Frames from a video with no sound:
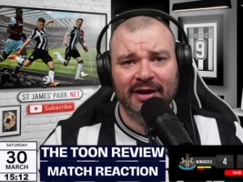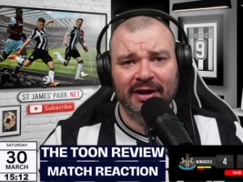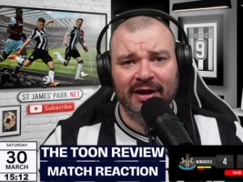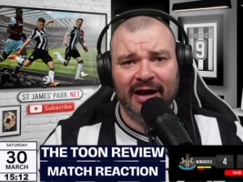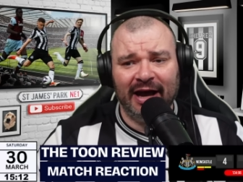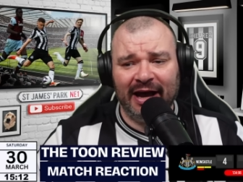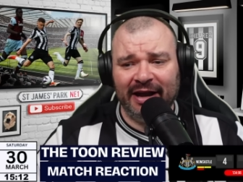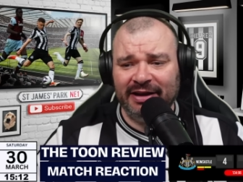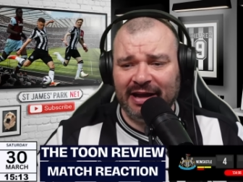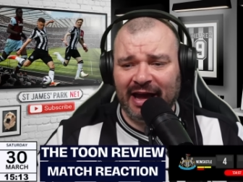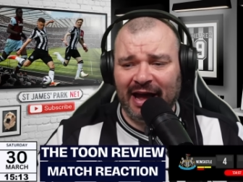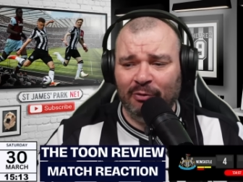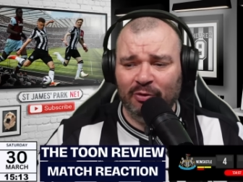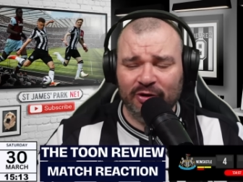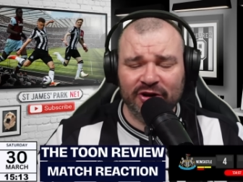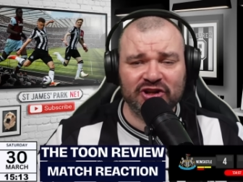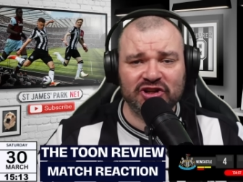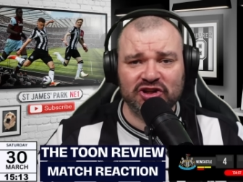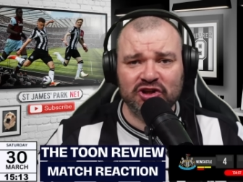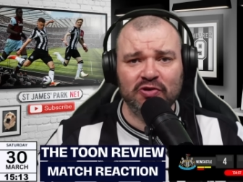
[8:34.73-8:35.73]
And I would
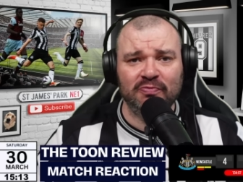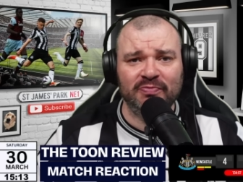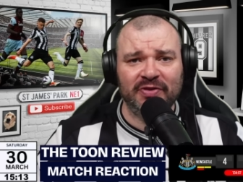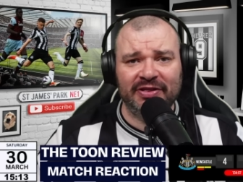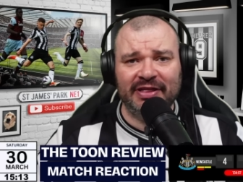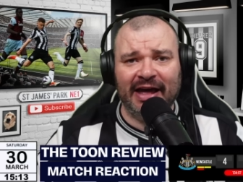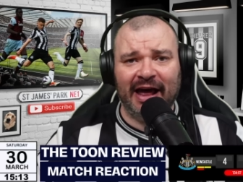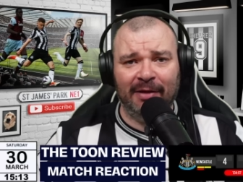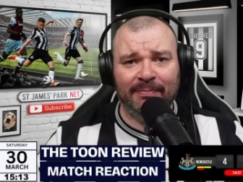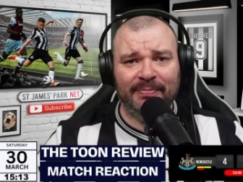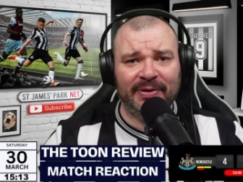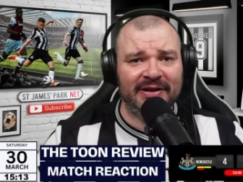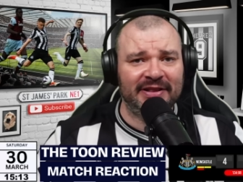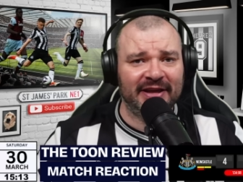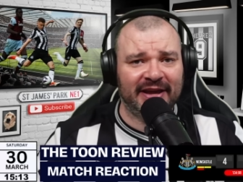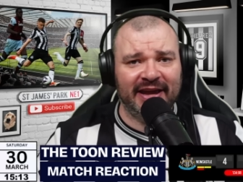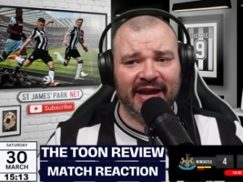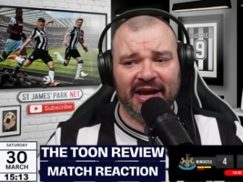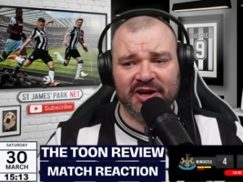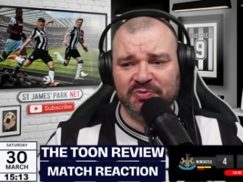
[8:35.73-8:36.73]
assume that that'll be the
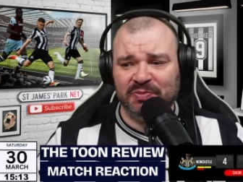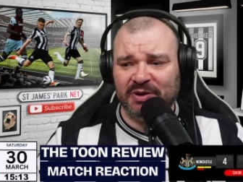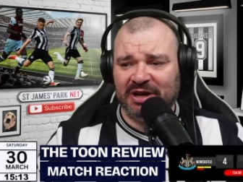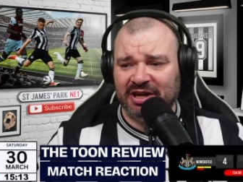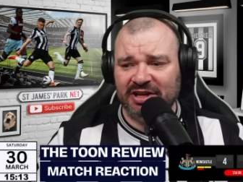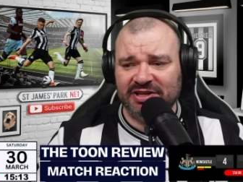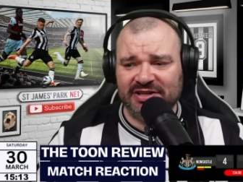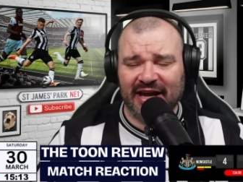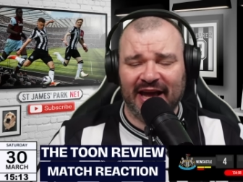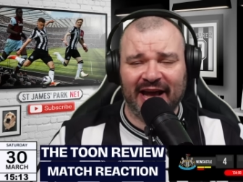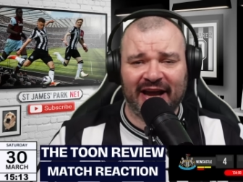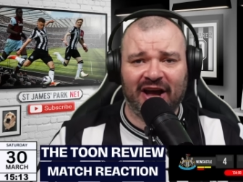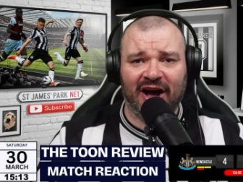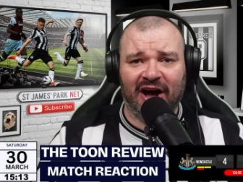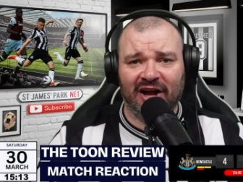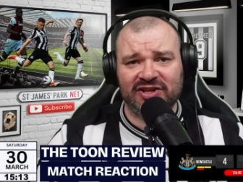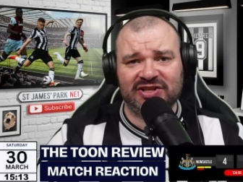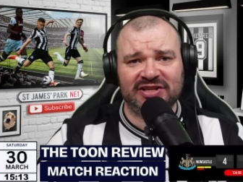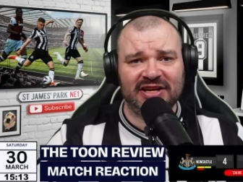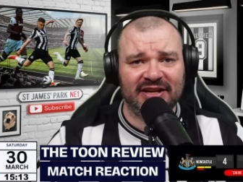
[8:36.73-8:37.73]
case, because I
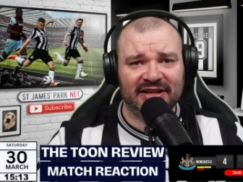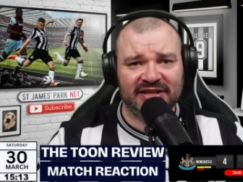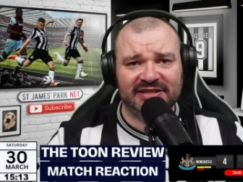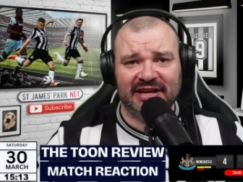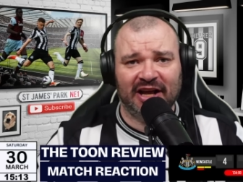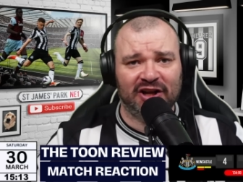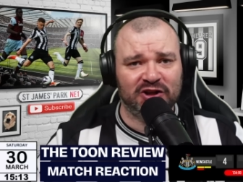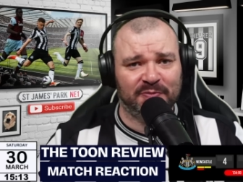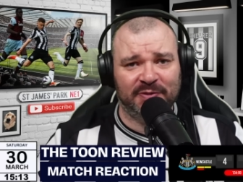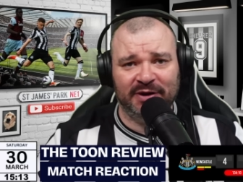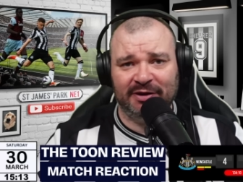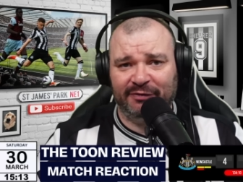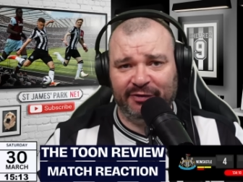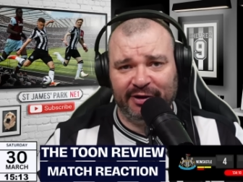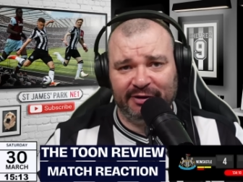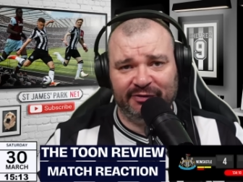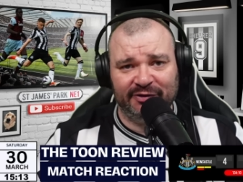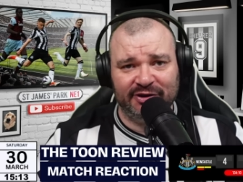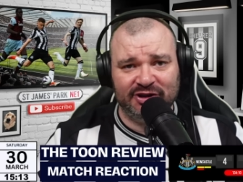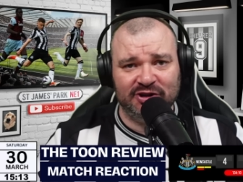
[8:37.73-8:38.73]
can't see Lascelles being
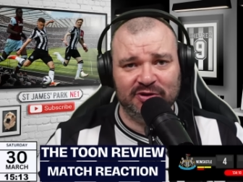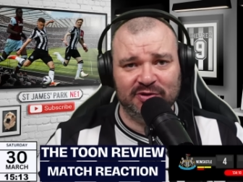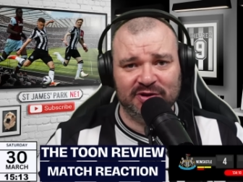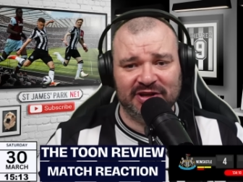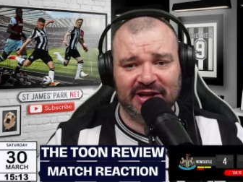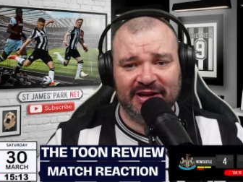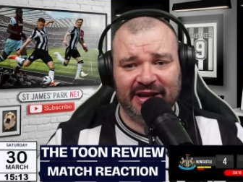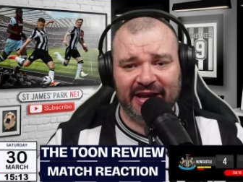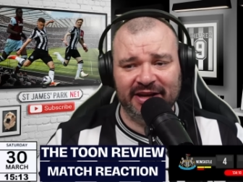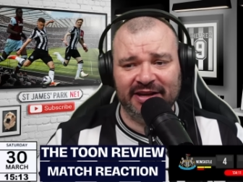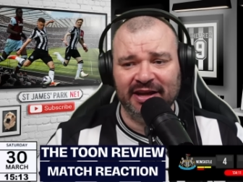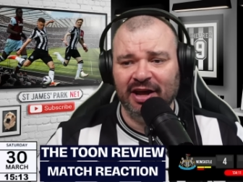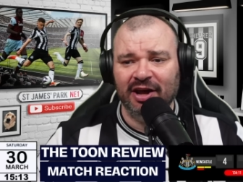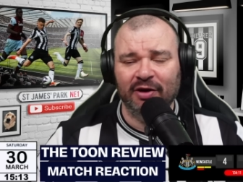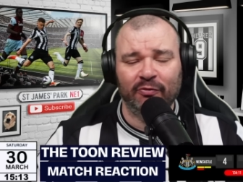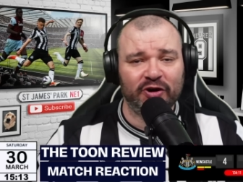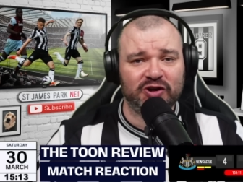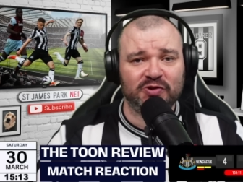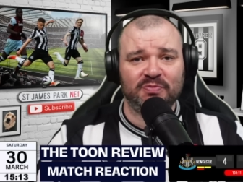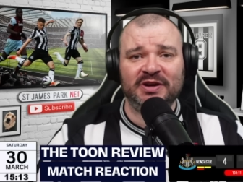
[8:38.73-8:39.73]
fit for Tuesday night,
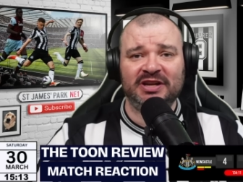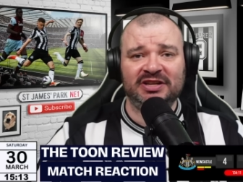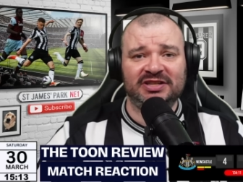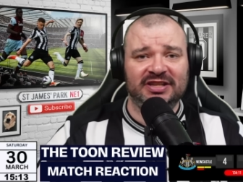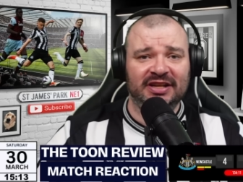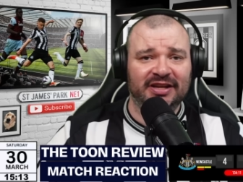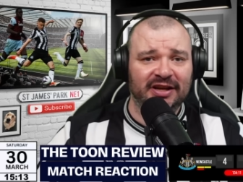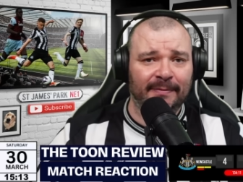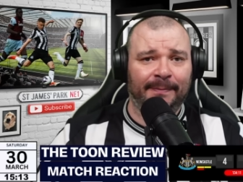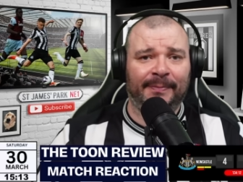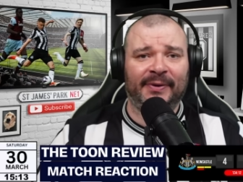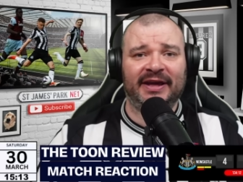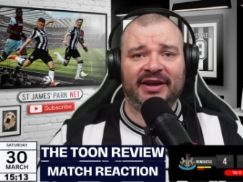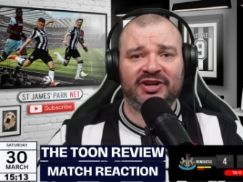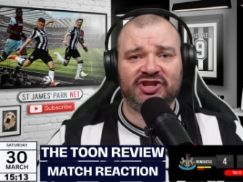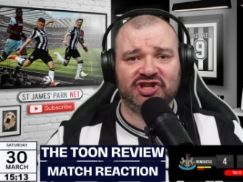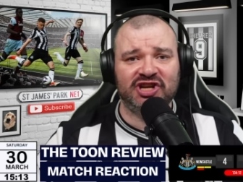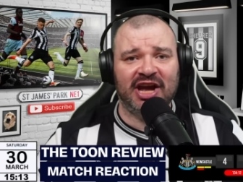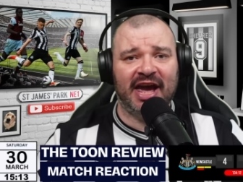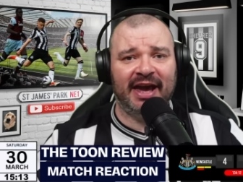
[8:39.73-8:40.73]
which means that he'll play
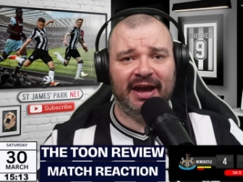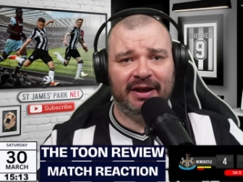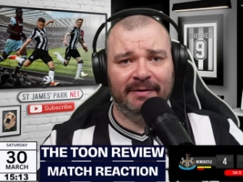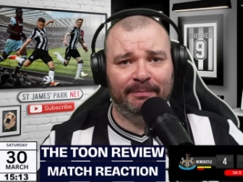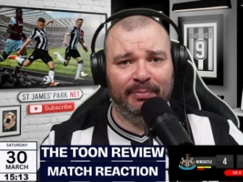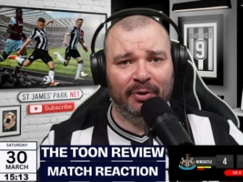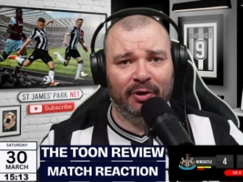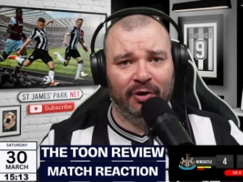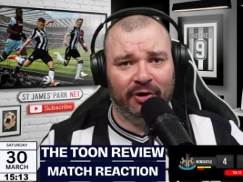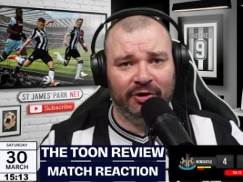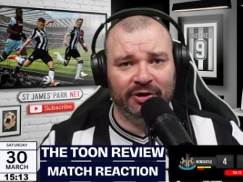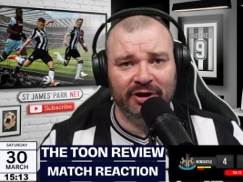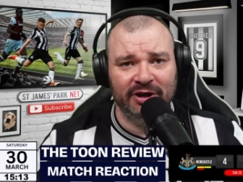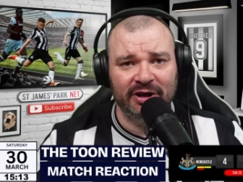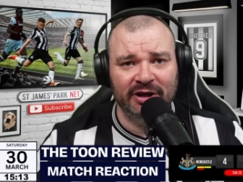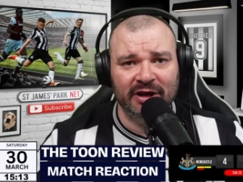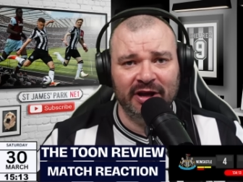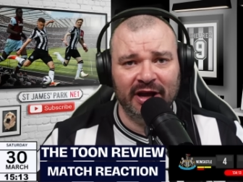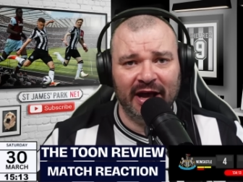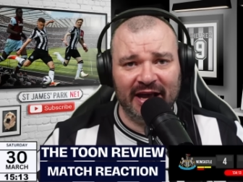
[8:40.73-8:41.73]
Schär and Burn
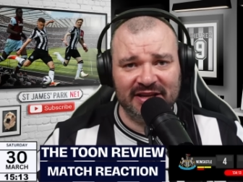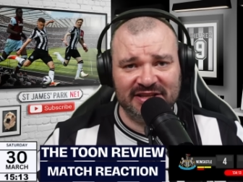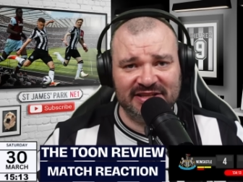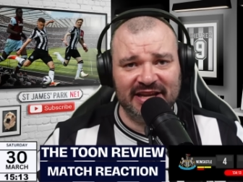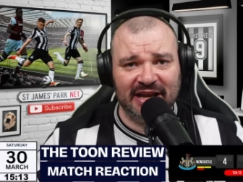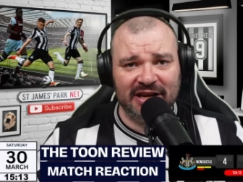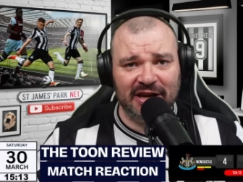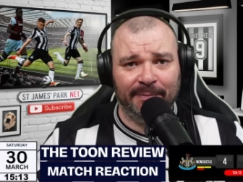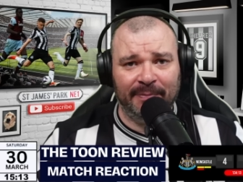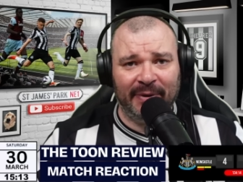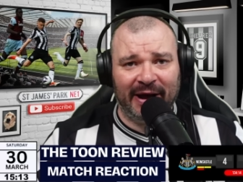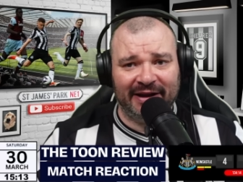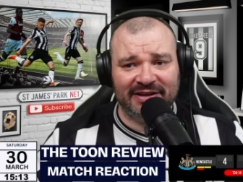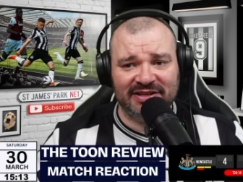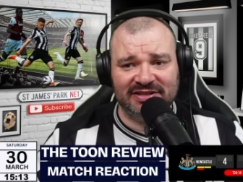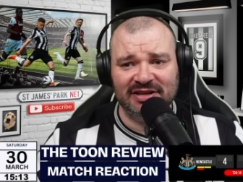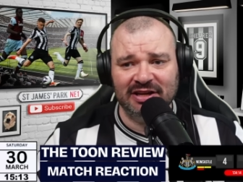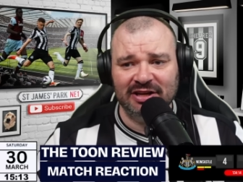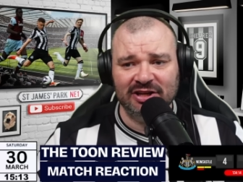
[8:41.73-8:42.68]
as centre-backs.